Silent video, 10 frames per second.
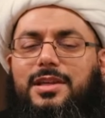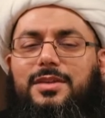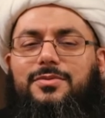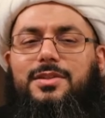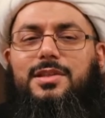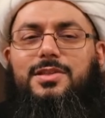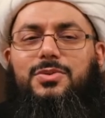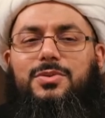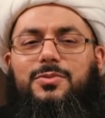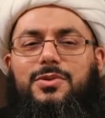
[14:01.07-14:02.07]
in the
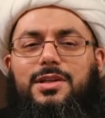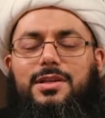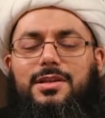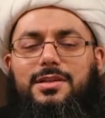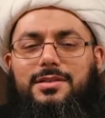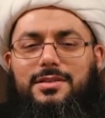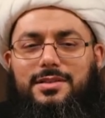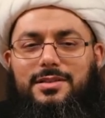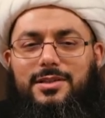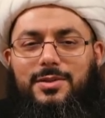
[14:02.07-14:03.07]
language Mawla.
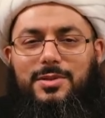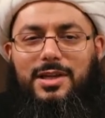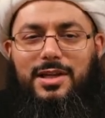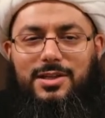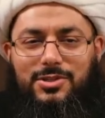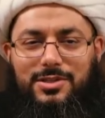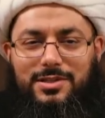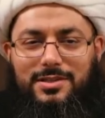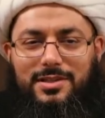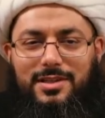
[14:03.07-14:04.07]
So how
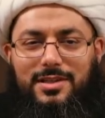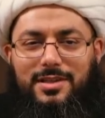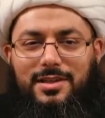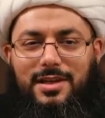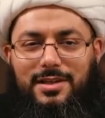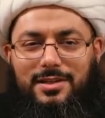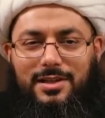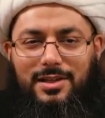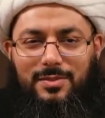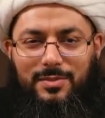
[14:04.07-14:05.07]
could Ibn Hajar
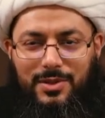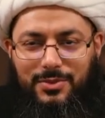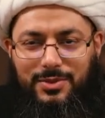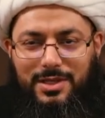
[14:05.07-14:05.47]
claim